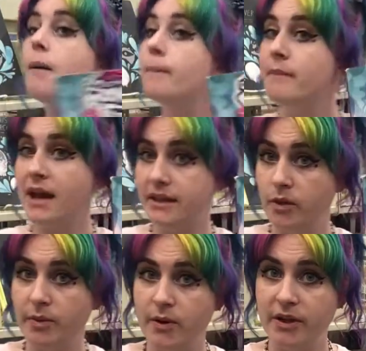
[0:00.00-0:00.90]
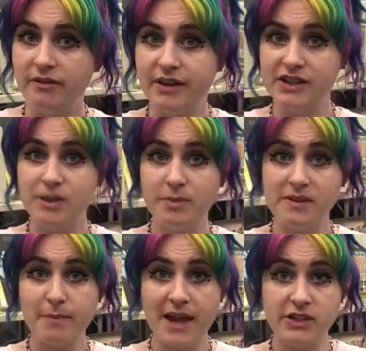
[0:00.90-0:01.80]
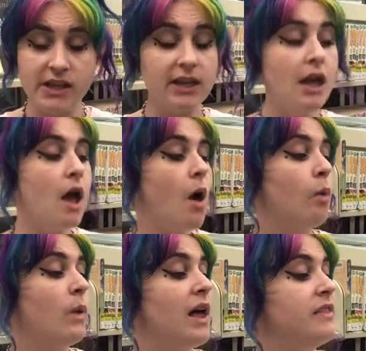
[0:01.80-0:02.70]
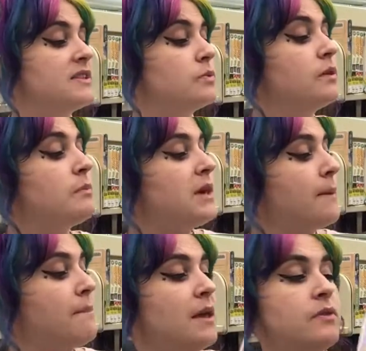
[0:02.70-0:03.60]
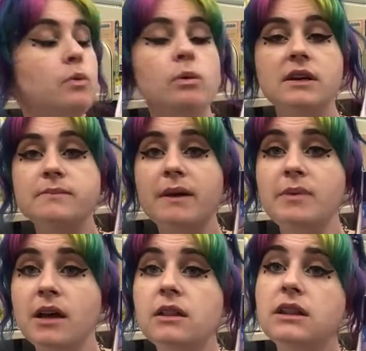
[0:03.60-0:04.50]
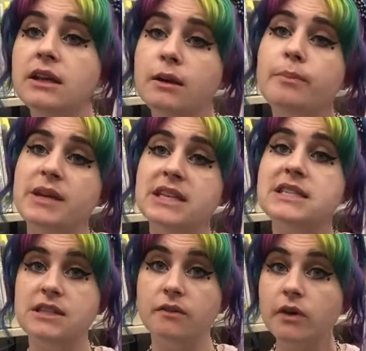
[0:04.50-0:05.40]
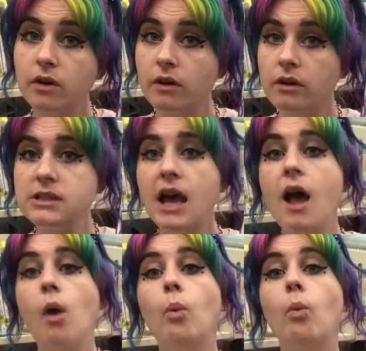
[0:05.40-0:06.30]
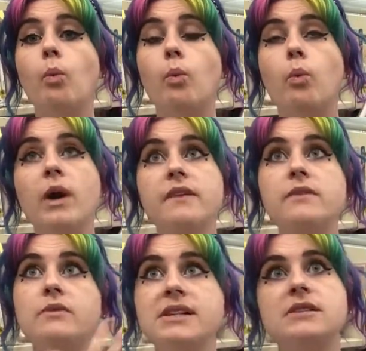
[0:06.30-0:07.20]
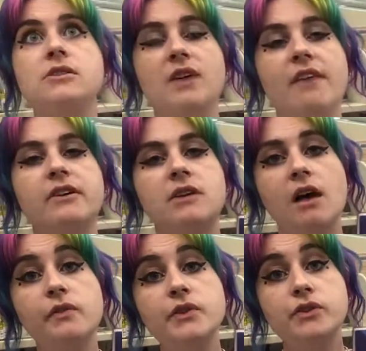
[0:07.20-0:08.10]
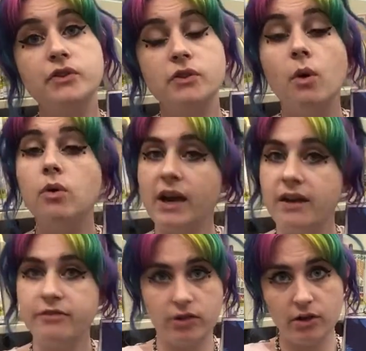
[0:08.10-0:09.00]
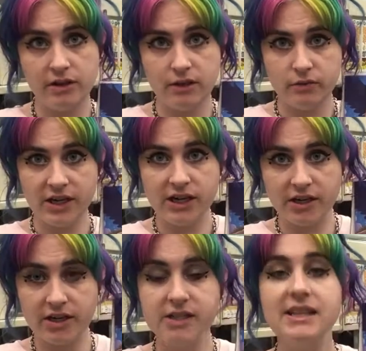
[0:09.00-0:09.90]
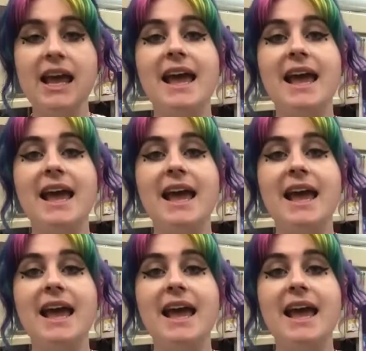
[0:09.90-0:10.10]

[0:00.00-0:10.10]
My Little Pony Friendship is Magic, while this will be, the words might be a little bit difficult, one of the reasons graphic novels are so great for early readers